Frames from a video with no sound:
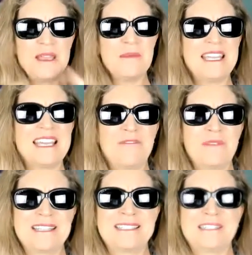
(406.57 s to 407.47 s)
Maybe give
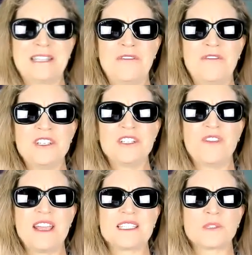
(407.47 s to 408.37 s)
me a silly fish
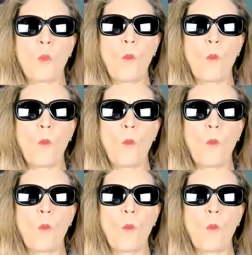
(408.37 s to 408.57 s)
face.